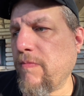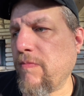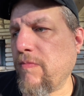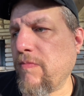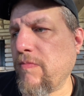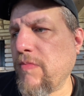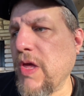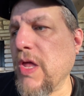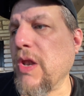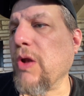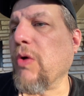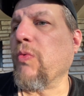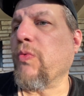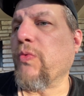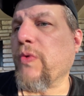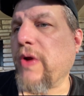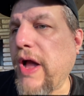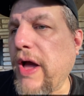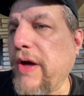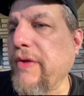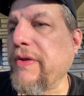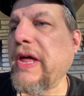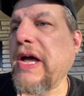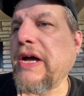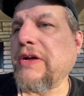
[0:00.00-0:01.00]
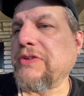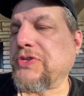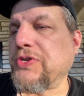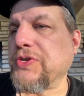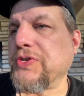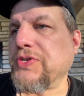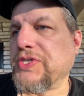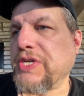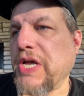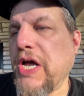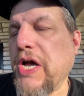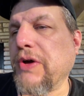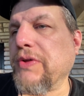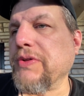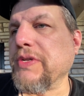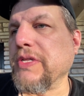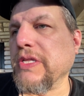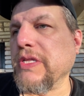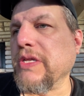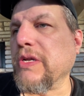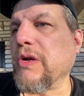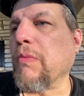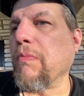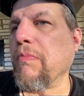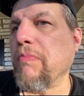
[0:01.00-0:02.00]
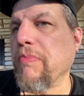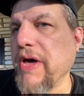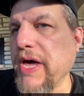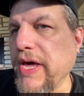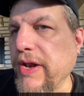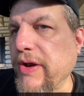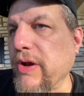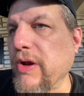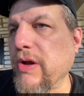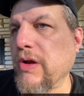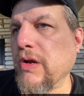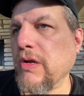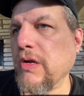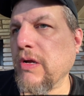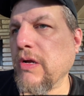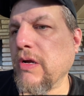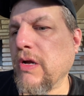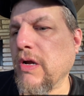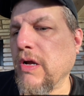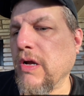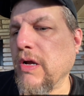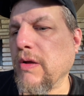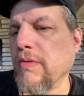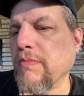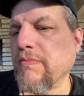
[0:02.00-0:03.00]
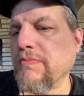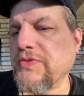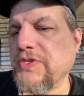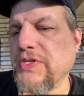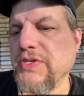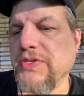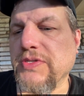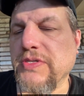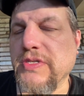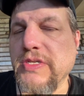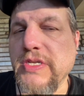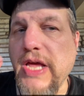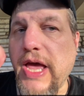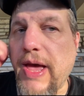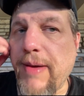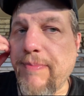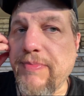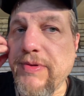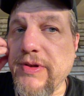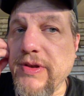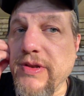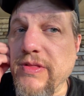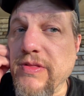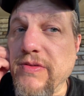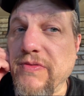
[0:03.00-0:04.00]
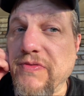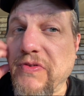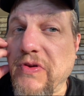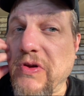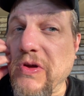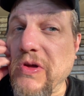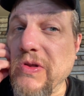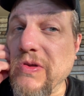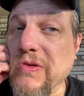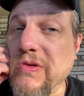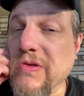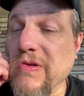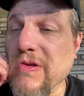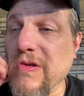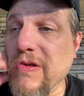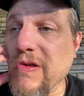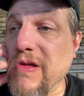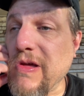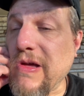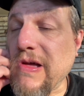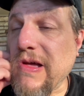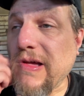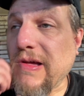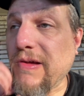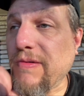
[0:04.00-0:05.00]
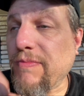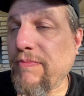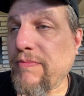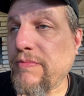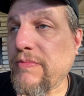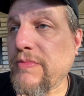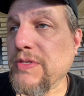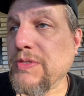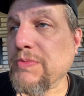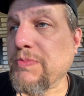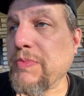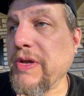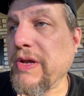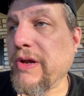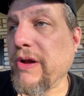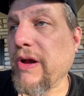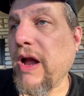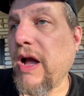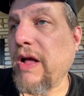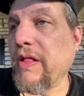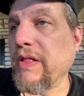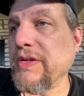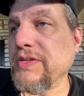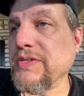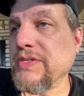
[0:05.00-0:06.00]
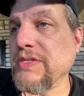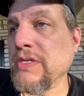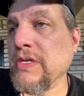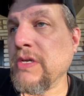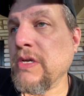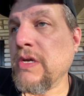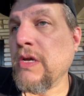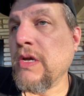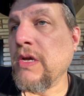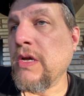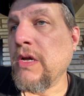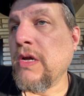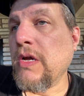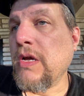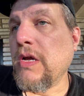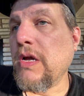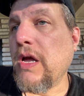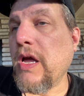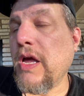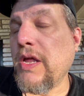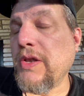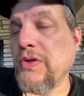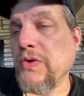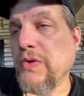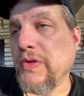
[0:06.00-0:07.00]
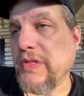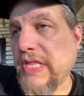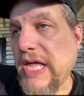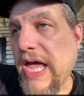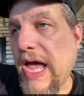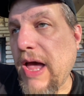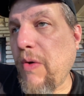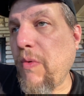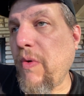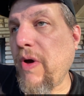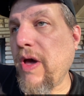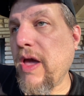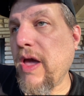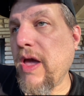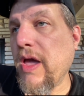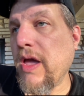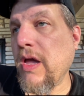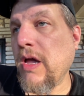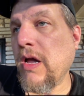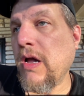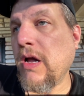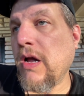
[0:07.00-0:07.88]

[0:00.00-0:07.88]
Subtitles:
It'll round out your sound a little better. Just tap into the front speaker outlets and do it that way.